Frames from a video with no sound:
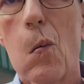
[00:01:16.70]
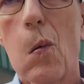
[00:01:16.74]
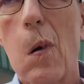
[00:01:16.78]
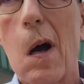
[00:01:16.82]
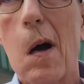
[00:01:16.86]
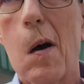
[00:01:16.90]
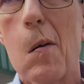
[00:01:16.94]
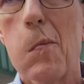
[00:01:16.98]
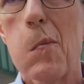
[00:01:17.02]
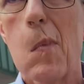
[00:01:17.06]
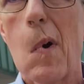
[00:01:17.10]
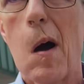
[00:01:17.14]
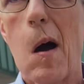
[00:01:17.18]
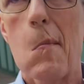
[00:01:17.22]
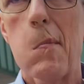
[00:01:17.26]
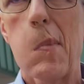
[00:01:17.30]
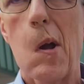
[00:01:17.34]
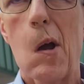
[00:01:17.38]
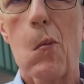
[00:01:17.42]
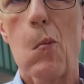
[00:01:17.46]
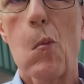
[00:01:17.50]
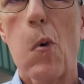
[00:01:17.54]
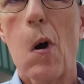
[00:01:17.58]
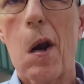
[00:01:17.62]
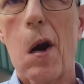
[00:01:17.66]
Well,
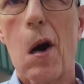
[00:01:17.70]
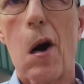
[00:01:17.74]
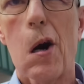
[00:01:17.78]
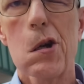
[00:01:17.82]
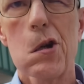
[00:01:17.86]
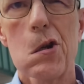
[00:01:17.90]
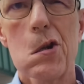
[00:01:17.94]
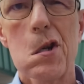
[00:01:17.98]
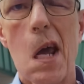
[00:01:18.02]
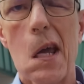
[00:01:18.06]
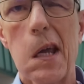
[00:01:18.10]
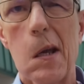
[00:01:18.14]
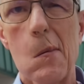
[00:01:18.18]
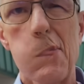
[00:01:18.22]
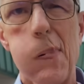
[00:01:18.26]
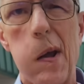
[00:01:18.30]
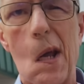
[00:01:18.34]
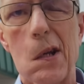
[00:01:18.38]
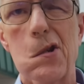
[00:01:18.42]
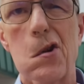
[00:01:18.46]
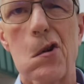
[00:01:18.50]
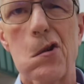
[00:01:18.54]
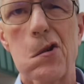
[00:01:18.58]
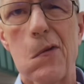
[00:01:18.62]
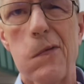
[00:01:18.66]
what are you taking
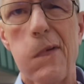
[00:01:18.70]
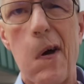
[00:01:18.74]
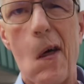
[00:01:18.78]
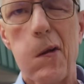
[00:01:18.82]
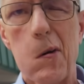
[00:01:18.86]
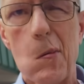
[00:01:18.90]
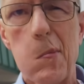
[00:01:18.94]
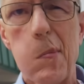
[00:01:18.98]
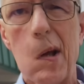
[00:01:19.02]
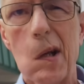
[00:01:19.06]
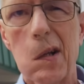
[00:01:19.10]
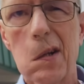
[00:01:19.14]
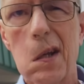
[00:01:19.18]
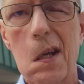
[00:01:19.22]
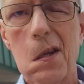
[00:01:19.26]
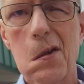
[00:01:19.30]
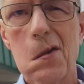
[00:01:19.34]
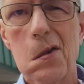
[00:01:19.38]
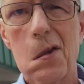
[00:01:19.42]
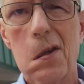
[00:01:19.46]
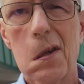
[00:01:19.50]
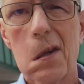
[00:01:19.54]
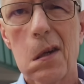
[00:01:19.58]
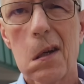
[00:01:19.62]
pictures of other buildings?